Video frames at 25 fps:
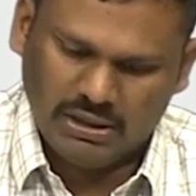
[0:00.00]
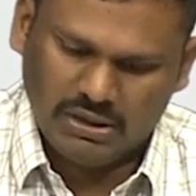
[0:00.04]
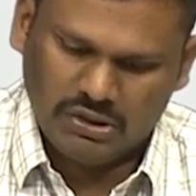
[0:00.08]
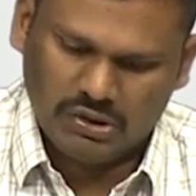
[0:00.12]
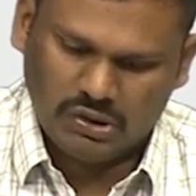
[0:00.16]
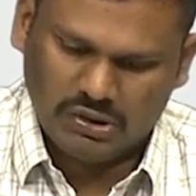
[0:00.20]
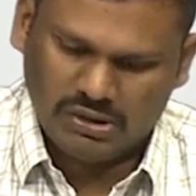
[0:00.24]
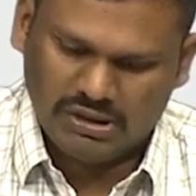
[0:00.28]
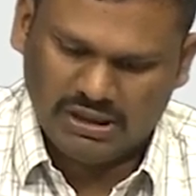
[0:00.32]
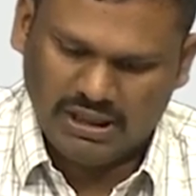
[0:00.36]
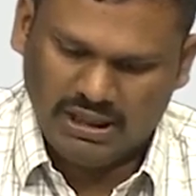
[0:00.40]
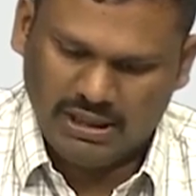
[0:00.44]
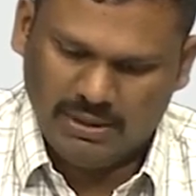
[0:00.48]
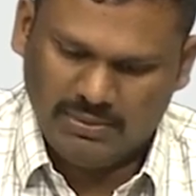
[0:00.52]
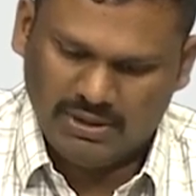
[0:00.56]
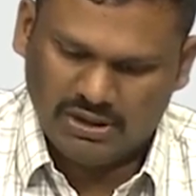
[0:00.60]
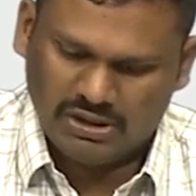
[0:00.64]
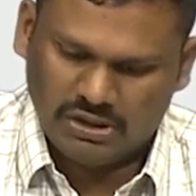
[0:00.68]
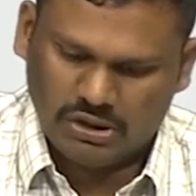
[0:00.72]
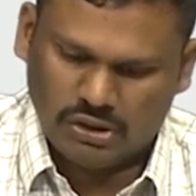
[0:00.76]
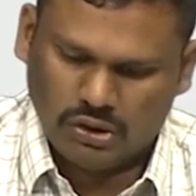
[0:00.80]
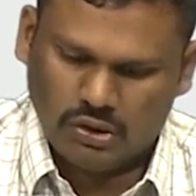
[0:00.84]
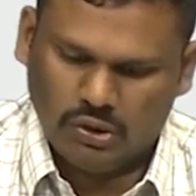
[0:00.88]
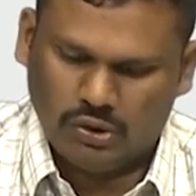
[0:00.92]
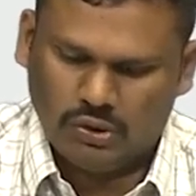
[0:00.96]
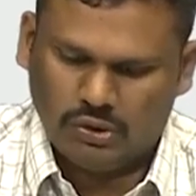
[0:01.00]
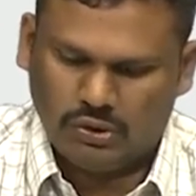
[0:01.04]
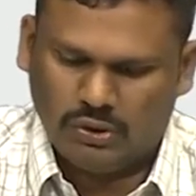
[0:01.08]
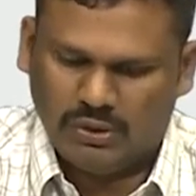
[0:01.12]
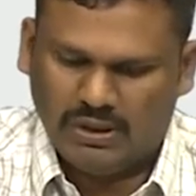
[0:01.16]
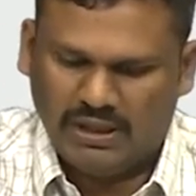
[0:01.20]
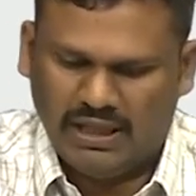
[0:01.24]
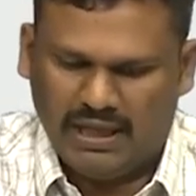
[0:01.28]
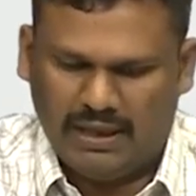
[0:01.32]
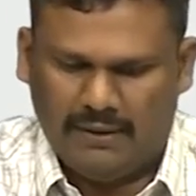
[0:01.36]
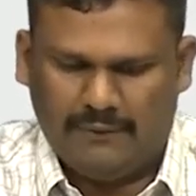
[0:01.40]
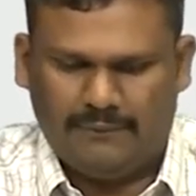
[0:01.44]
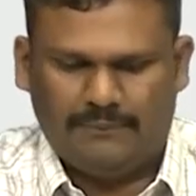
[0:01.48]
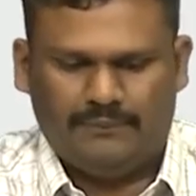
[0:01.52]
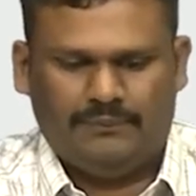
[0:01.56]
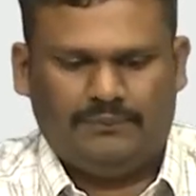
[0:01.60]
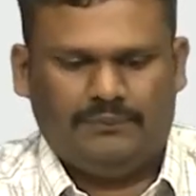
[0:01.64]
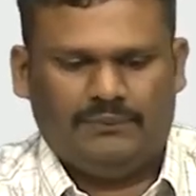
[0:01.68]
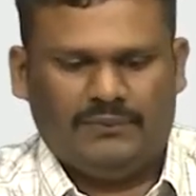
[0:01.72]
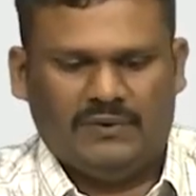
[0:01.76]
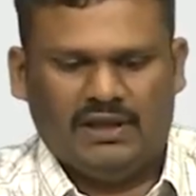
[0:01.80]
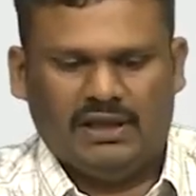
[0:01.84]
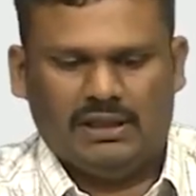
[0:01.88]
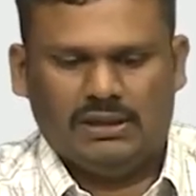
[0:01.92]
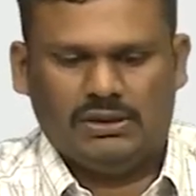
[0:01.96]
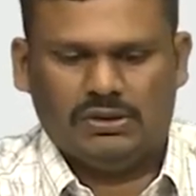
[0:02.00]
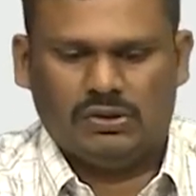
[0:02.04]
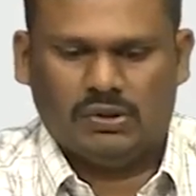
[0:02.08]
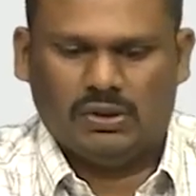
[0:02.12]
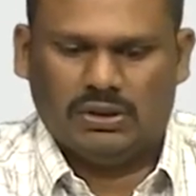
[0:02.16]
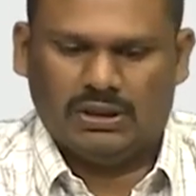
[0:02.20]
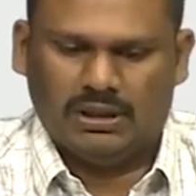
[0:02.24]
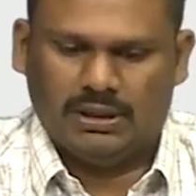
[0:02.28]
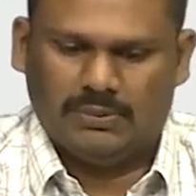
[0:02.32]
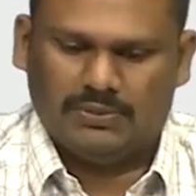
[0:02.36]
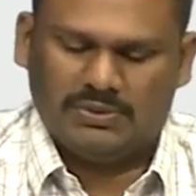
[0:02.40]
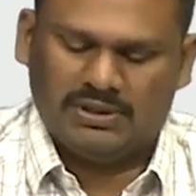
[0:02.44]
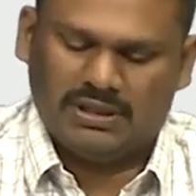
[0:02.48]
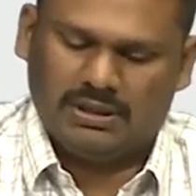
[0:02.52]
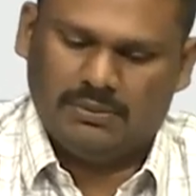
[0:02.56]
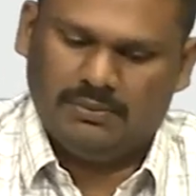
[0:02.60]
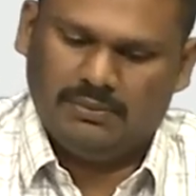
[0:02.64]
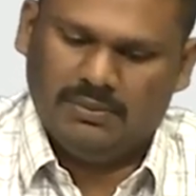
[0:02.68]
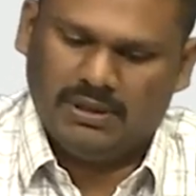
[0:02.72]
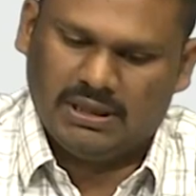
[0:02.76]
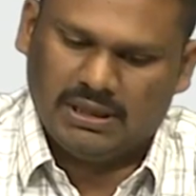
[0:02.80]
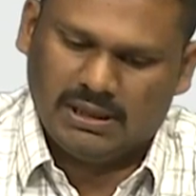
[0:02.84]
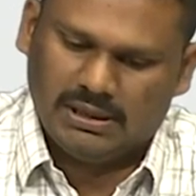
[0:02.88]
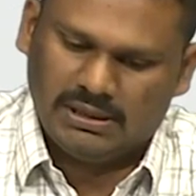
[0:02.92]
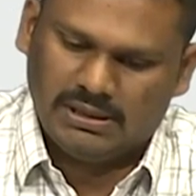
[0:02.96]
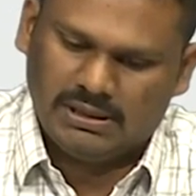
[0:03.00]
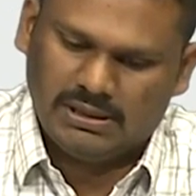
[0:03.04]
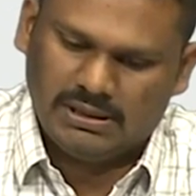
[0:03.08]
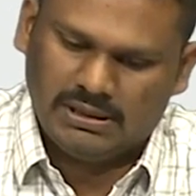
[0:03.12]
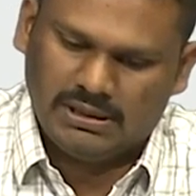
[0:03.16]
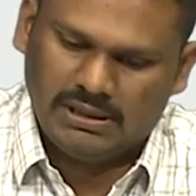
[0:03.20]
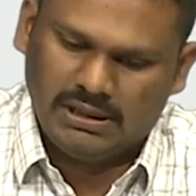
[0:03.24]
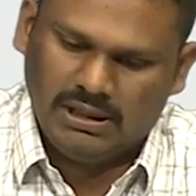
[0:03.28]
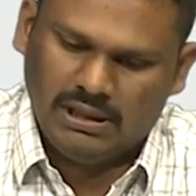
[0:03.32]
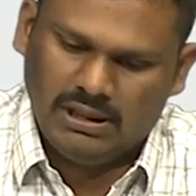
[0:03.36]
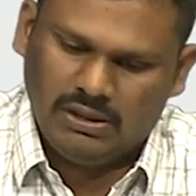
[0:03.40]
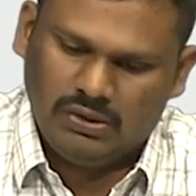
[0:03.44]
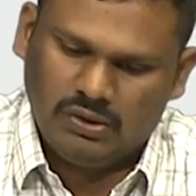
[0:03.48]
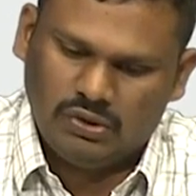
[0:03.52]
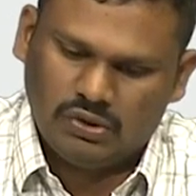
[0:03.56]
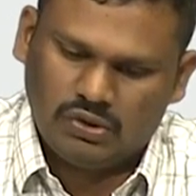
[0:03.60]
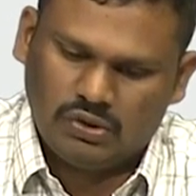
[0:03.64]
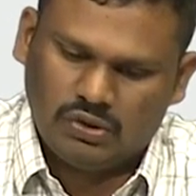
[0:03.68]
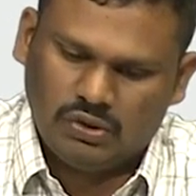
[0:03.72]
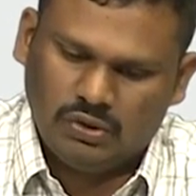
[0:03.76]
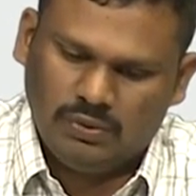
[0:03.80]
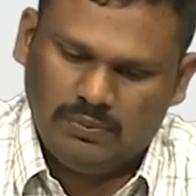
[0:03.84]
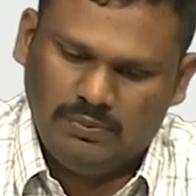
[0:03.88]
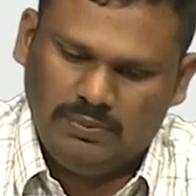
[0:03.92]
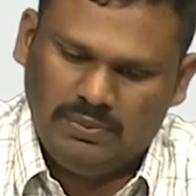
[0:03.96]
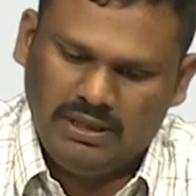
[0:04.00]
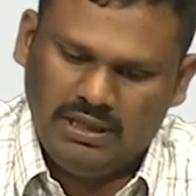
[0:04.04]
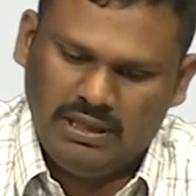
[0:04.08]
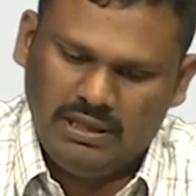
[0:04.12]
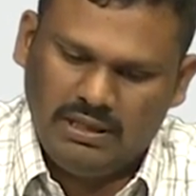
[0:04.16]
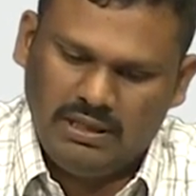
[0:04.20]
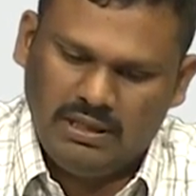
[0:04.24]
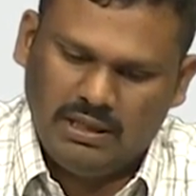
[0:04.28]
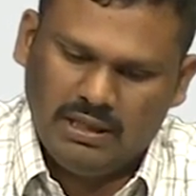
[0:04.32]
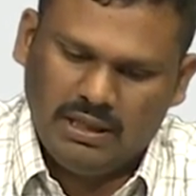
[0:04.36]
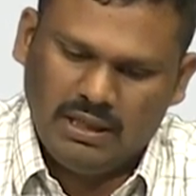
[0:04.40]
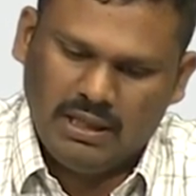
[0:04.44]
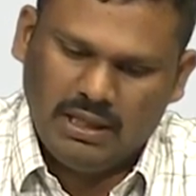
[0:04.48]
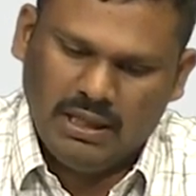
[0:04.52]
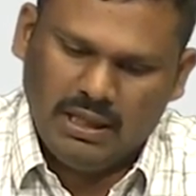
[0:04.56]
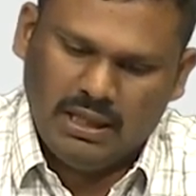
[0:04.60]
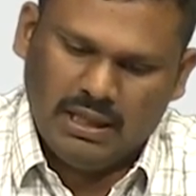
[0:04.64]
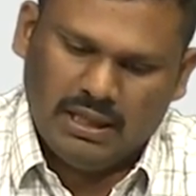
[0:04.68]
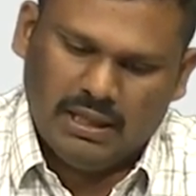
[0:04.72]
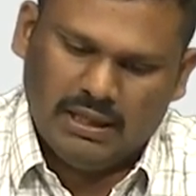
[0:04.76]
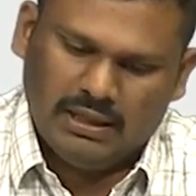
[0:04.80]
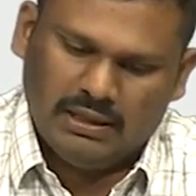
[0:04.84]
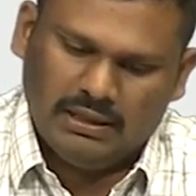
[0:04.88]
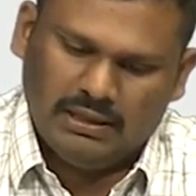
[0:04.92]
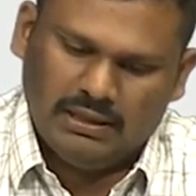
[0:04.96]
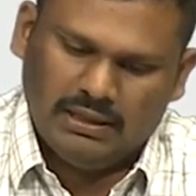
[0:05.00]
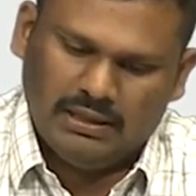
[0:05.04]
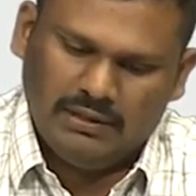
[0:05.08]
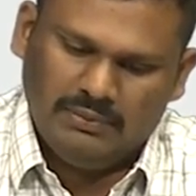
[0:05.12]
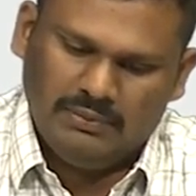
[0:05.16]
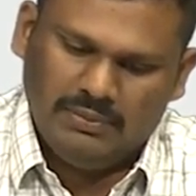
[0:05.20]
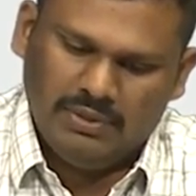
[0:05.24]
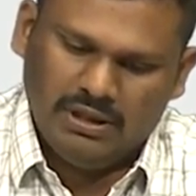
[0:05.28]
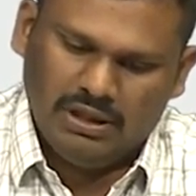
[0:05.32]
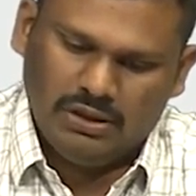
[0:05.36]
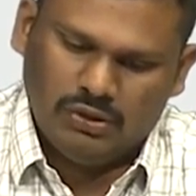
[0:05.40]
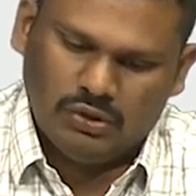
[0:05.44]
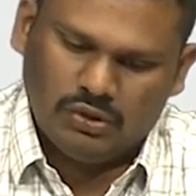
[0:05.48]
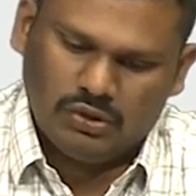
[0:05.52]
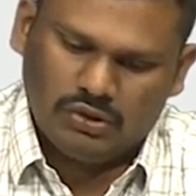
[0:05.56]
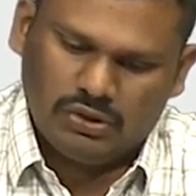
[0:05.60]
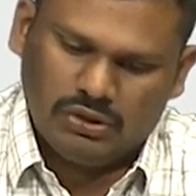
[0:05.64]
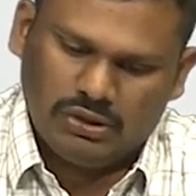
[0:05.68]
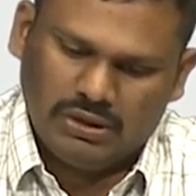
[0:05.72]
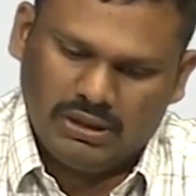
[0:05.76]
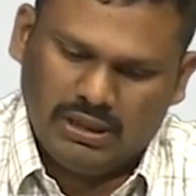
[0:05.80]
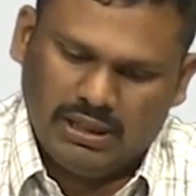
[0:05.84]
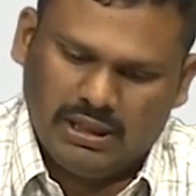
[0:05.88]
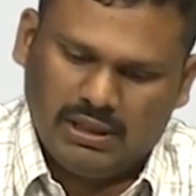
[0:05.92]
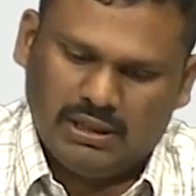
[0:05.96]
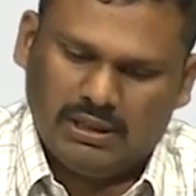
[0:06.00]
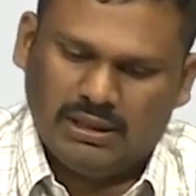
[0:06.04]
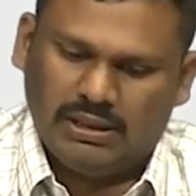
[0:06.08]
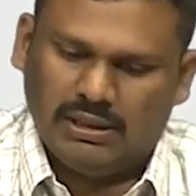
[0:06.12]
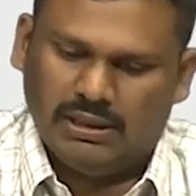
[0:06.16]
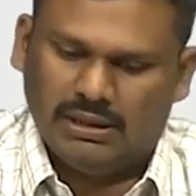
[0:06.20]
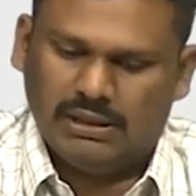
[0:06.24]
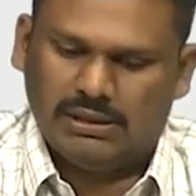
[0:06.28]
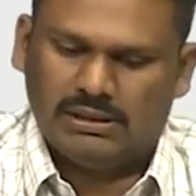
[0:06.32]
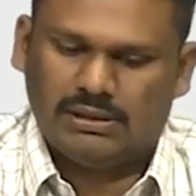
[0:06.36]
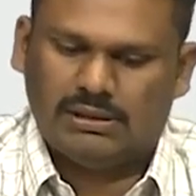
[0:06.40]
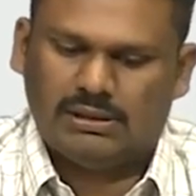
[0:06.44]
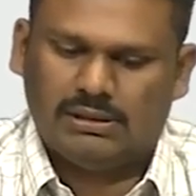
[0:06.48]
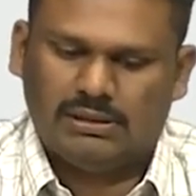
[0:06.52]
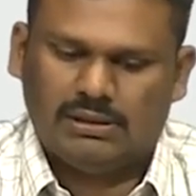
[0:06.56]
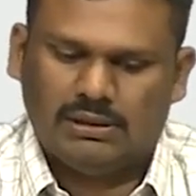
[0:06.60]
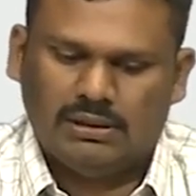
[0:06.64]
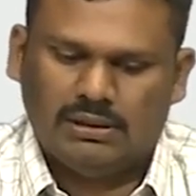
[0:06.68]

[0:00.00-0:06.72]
So, C must go to A, there is no other option because C goes to B and then B goes to A in this.